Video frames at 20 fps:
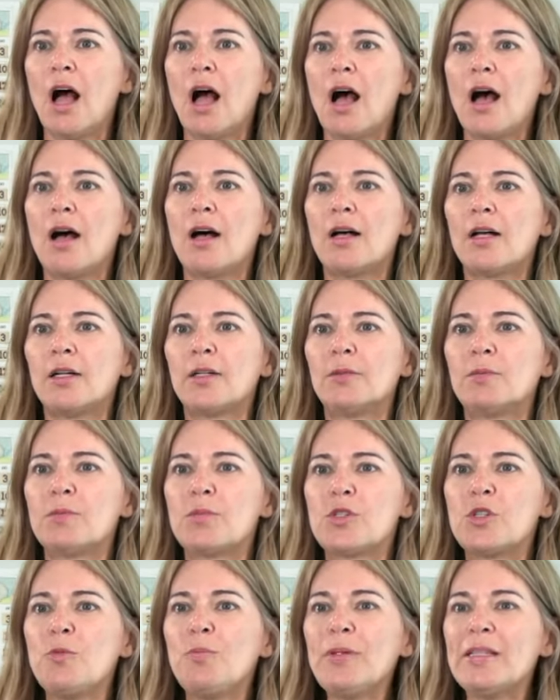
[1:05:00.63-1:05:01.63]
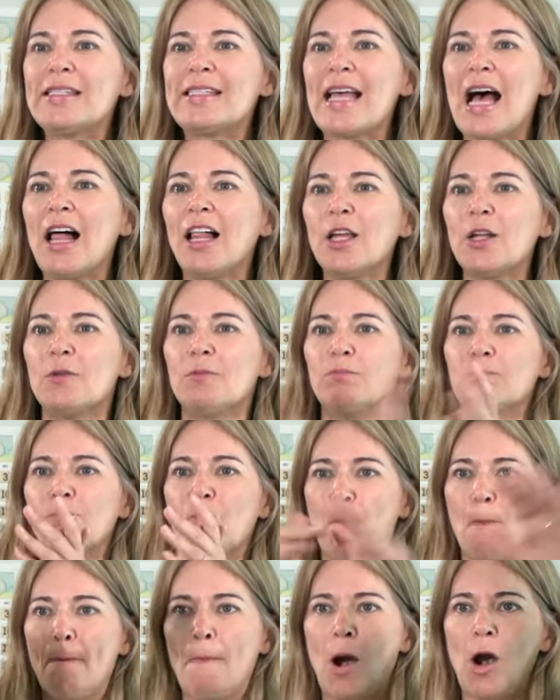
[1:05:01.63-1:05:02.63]
Um, soup and salad,
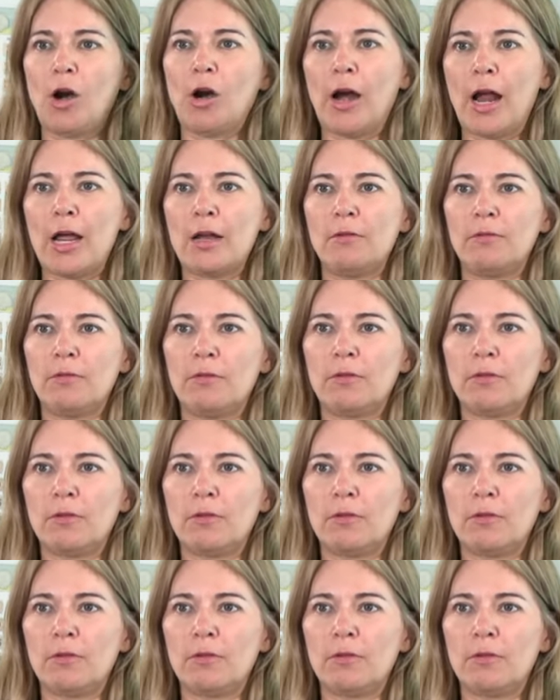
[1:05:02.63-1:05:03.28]
Margaret.